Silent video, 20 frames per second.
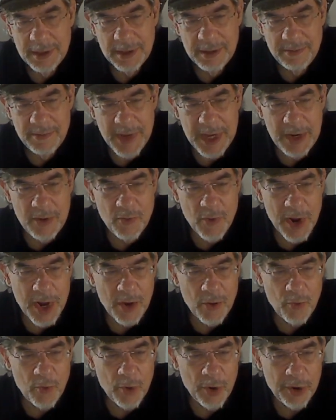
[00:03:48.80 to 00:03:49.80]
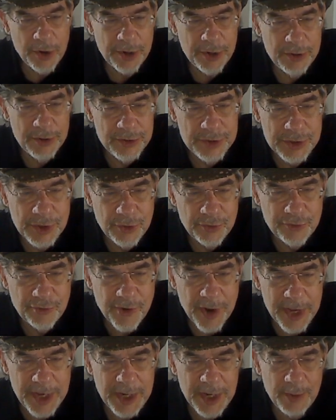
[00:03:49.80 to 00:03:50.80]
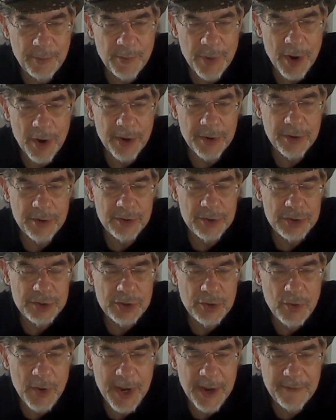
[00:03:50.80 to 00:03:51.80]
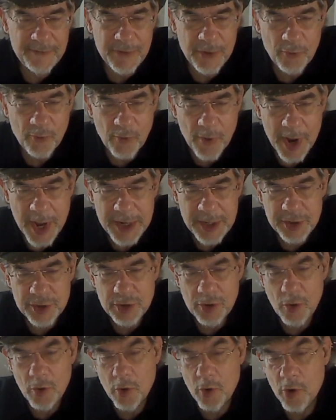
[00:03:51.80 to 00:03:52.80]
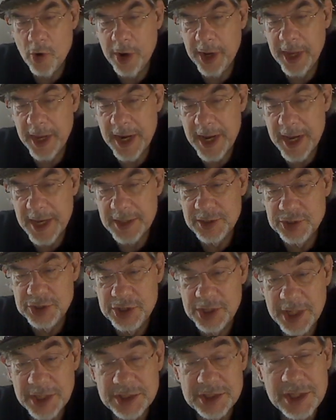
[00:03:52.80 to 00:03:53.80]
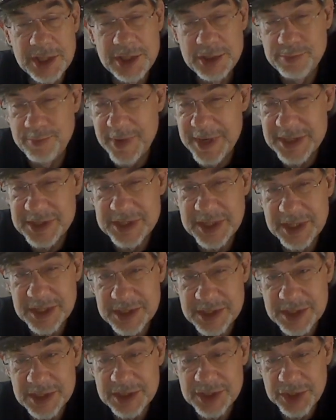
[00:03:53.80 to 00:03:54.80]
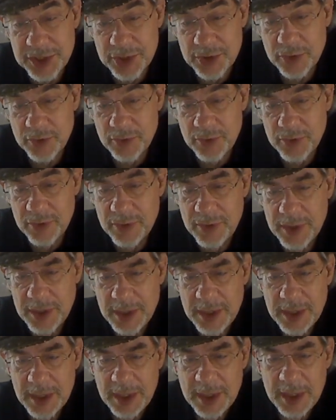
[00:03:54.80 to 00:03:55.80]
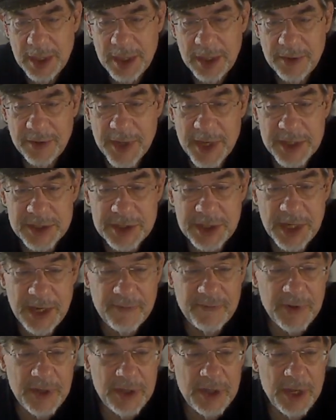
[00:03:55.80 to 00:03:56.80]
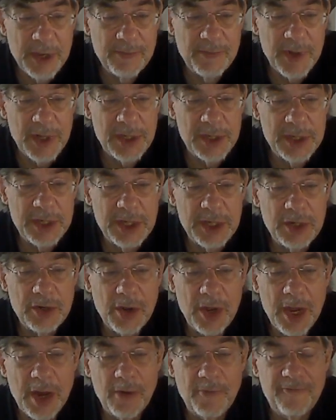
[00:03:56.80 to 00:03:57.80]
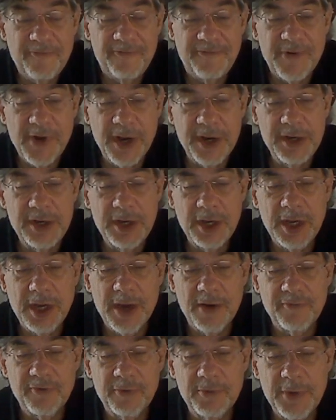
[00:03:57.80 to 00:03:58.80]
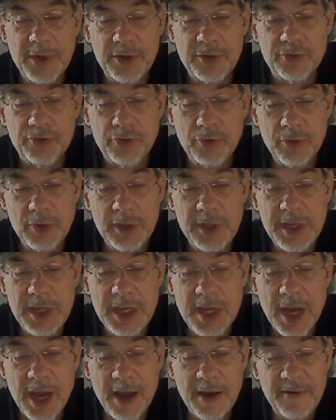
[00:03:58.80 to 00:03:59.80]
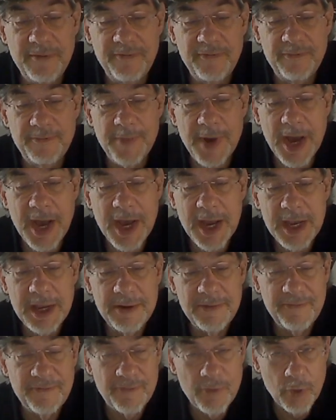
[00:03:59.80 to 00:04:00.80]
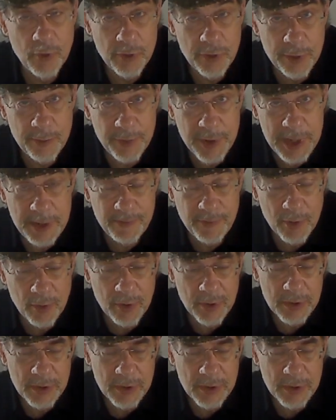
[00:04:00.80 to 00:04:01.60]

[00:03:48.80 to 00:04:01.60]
Meanwhile, workers are trading partners who have the right to organize, just as businesses do, thus giving the ability to help fund a government truly of, by, and for the people.